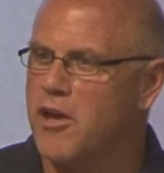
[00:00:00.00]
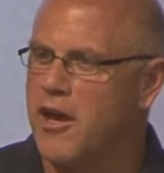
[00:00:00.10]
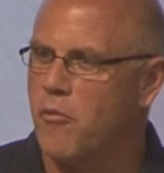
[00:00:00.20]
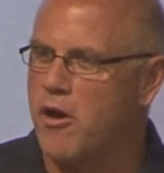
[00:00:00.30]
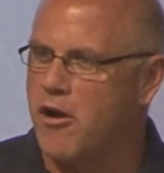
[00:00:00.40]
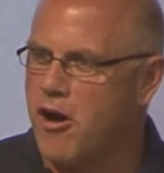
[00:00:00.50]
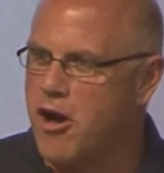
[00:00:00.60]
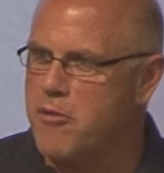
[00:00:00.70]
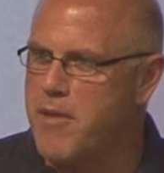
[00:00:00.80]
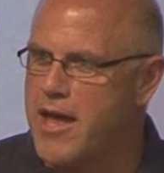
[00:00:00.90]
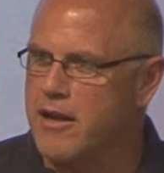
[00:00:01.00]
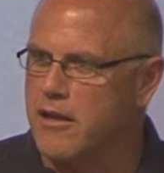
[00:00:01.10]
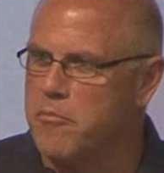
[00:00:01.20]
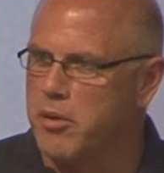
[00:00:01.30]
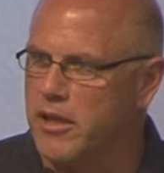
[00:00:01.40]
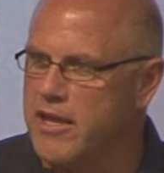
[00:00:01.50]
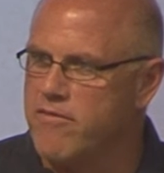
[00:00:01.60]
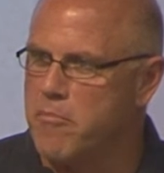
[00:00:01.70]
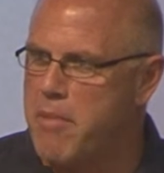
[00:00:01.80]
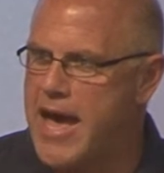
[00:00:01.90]
You kind of want to automatically
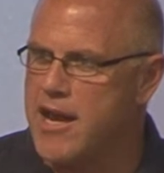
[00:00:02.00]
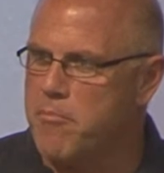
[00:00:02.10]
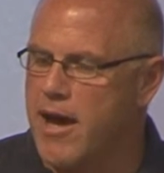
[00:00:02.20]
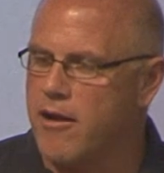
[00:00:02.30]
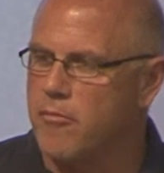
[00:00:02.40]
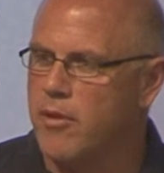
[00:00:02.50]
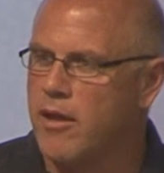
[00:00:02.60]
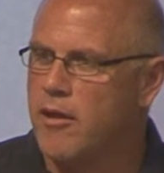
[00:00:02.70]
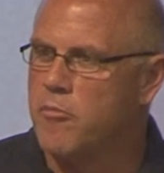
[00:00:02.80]
believe the bad about them.